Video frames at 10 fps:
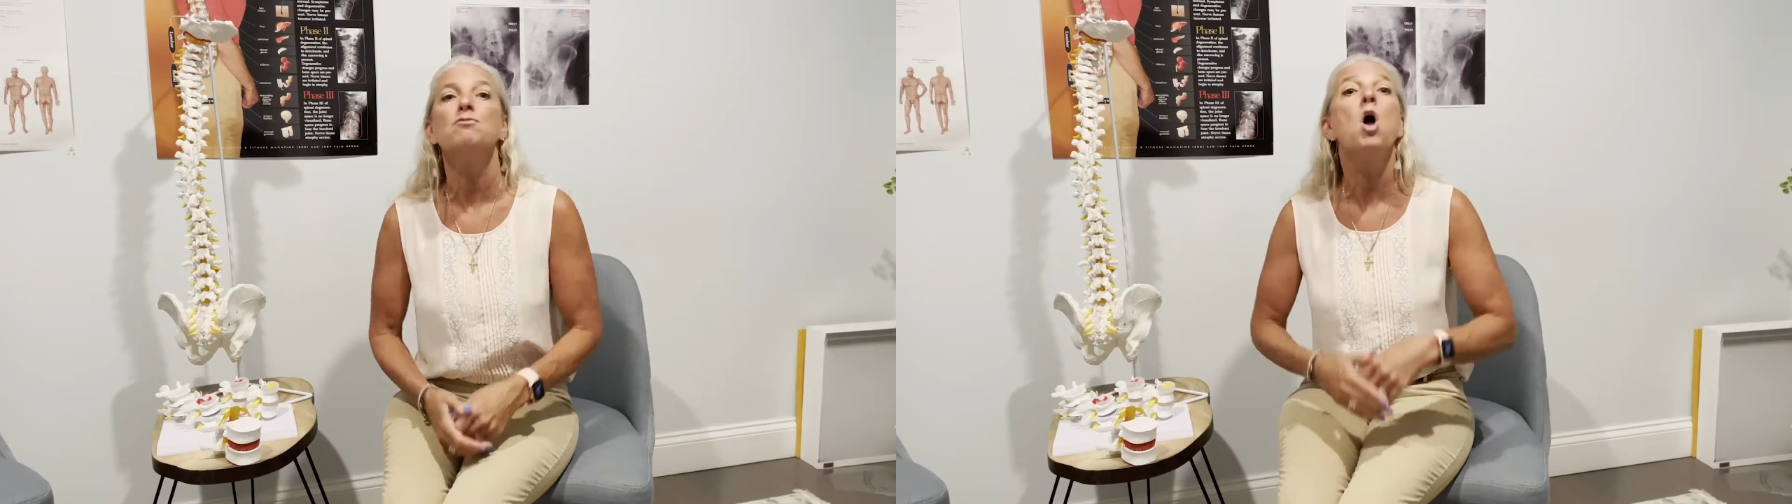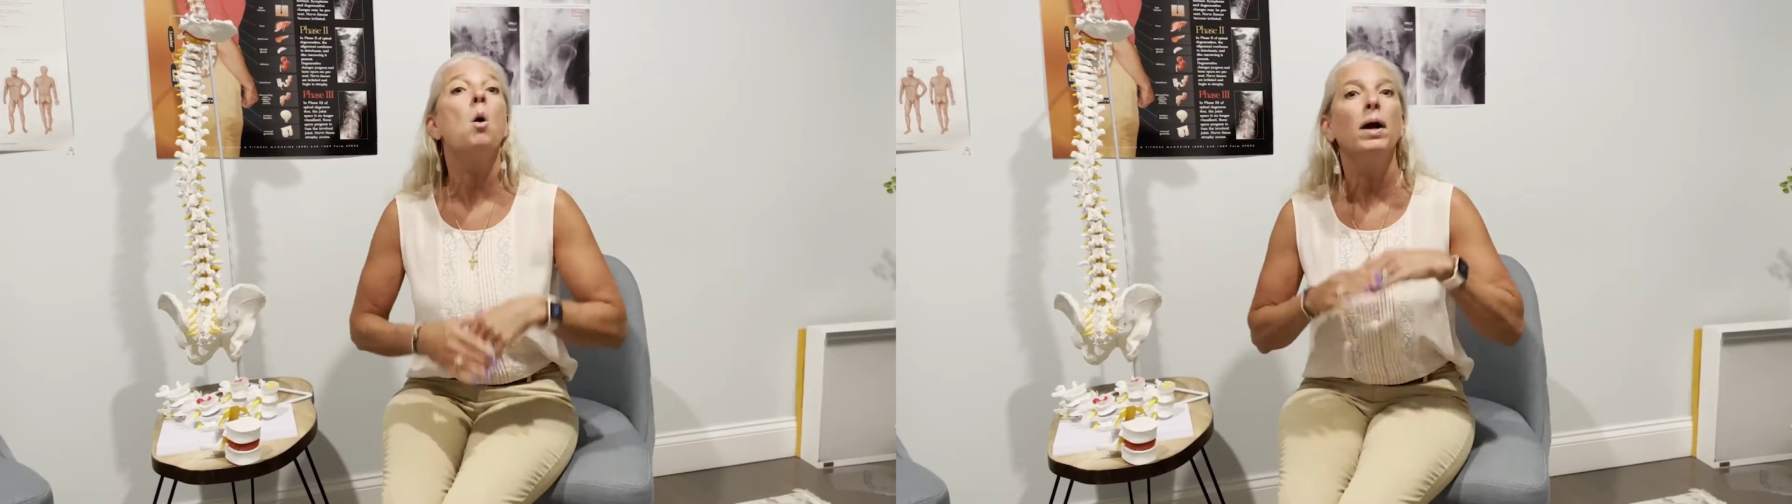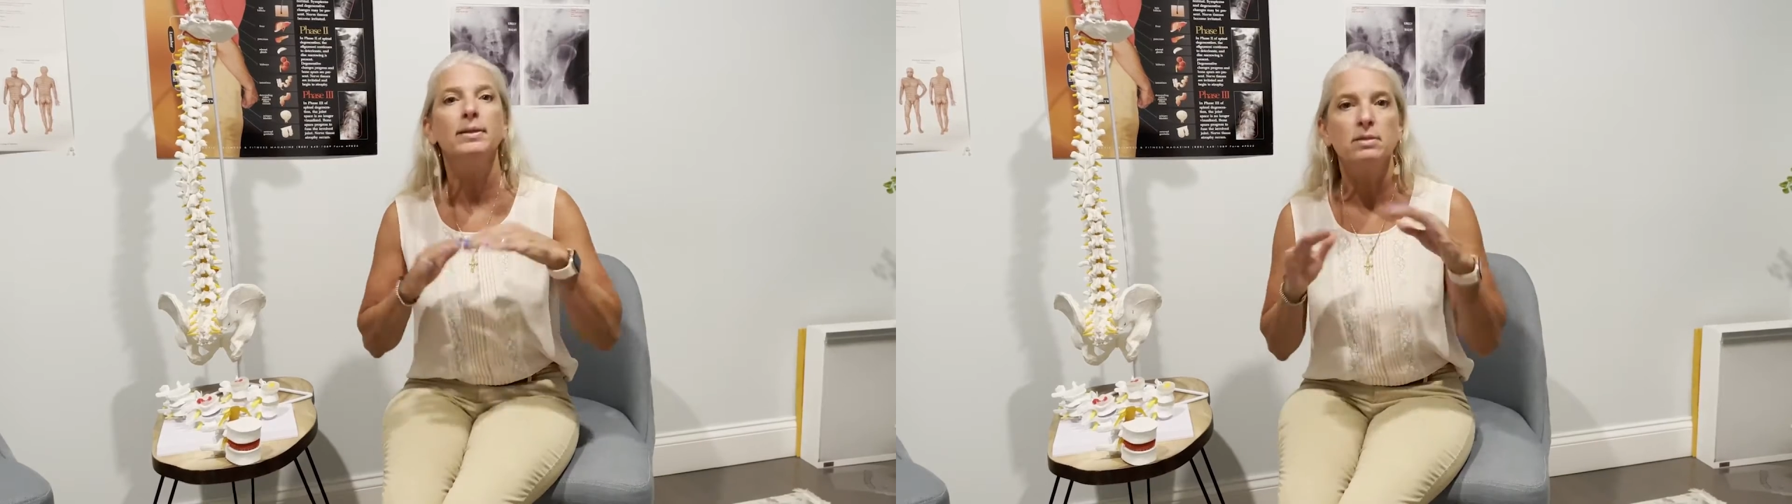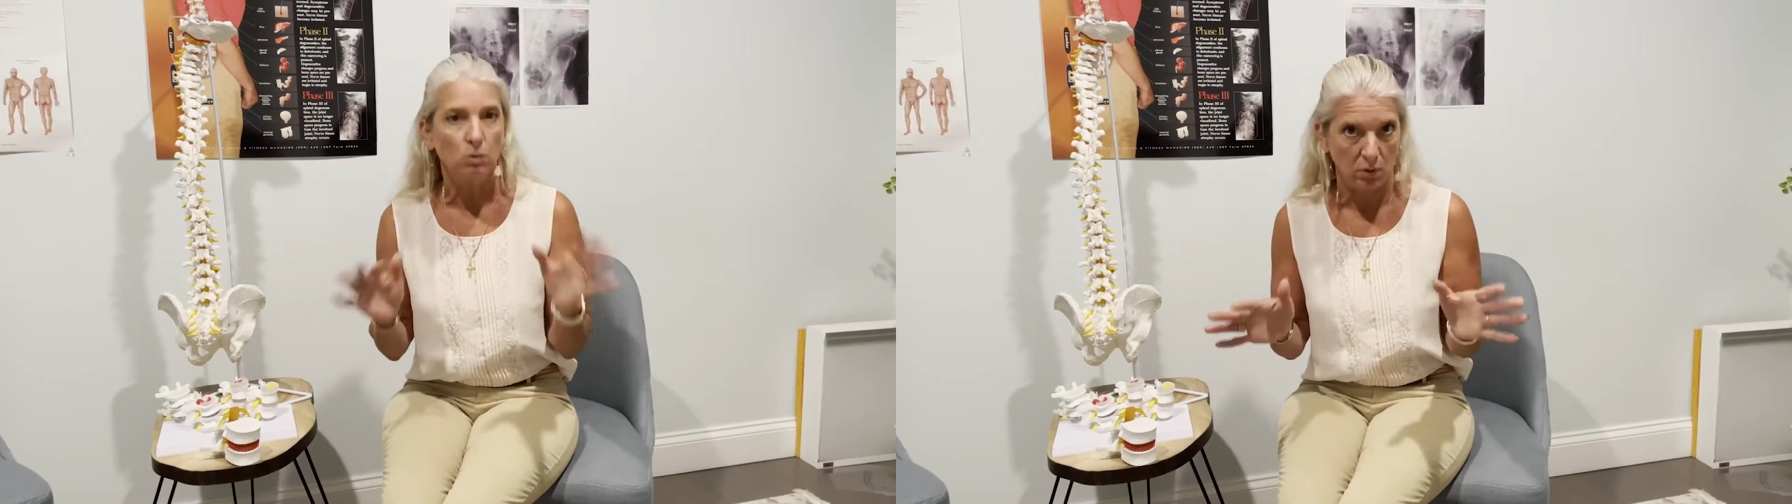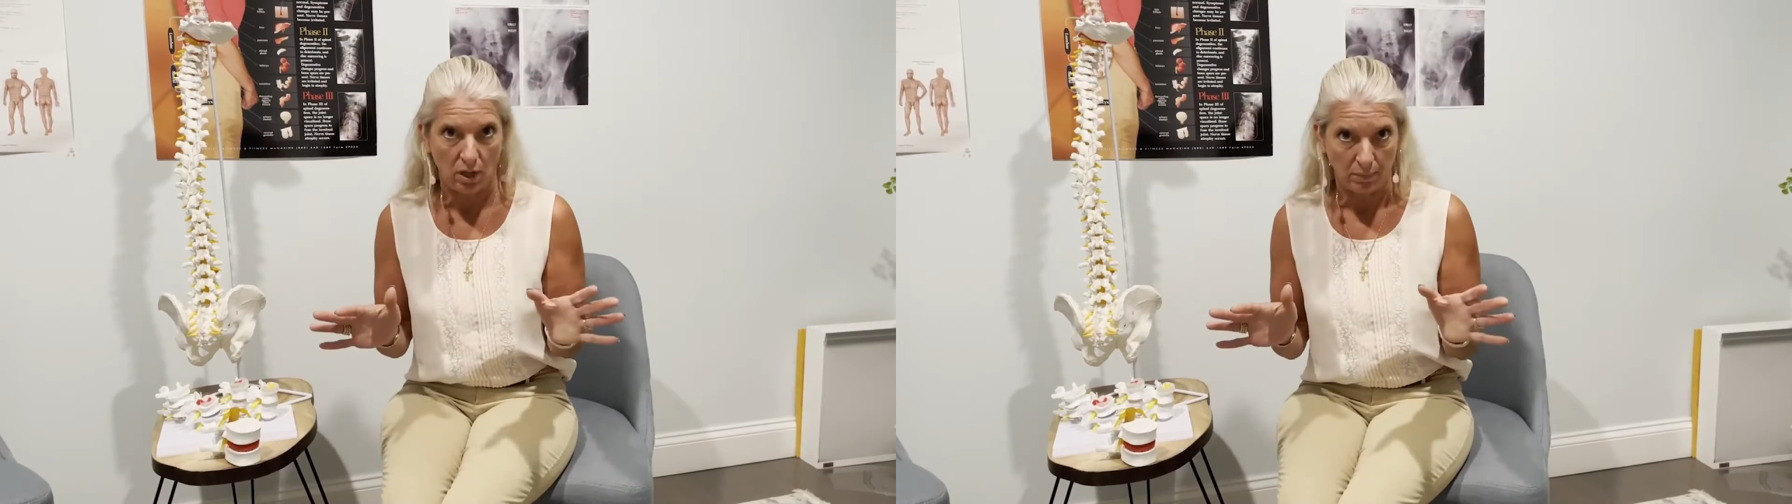no idea
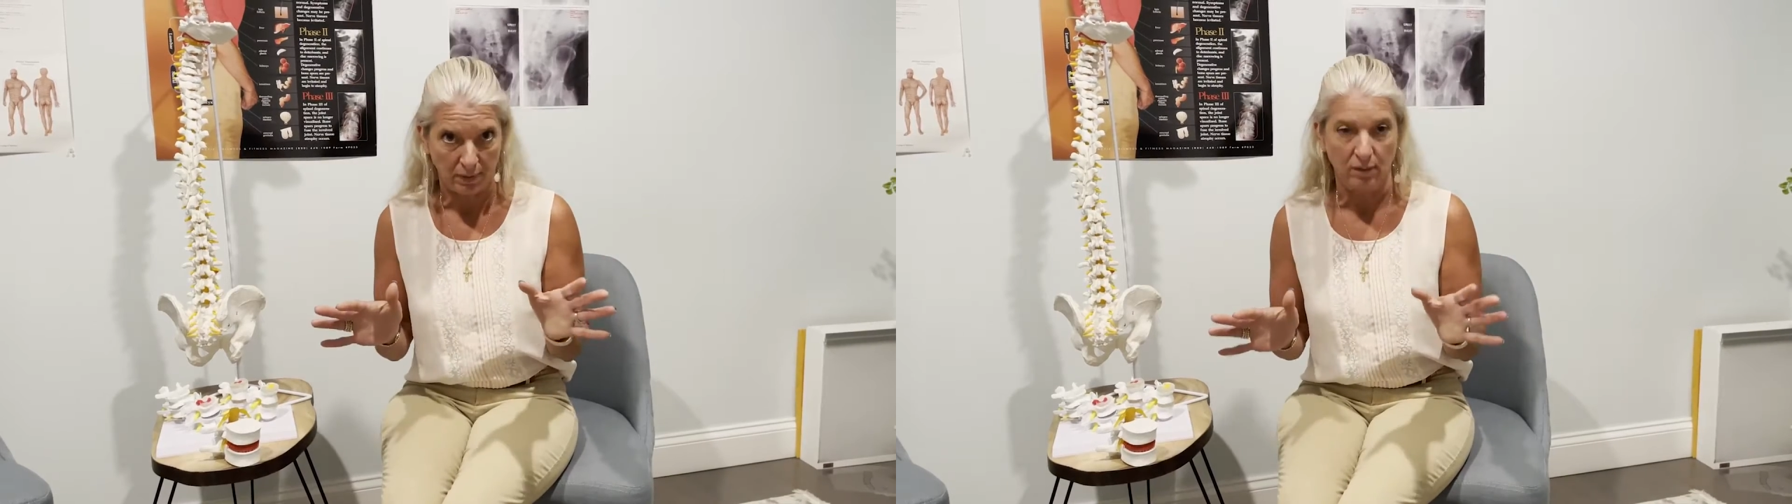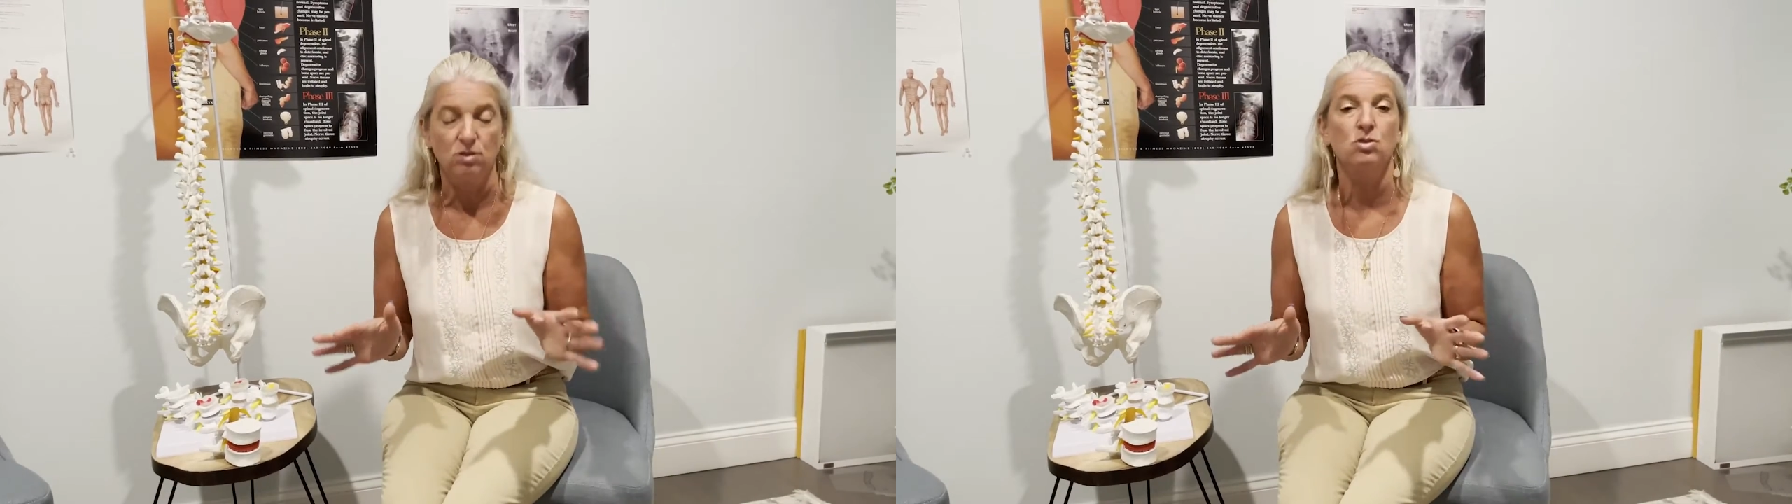what that means.